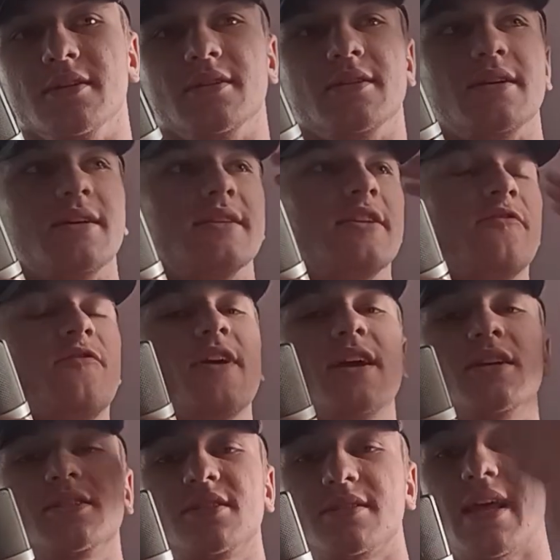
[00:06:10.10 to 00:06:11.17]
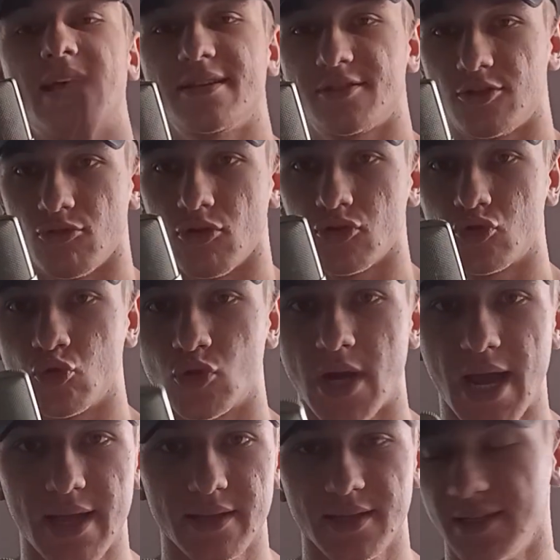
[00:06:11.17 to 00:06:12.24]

The first test you want to run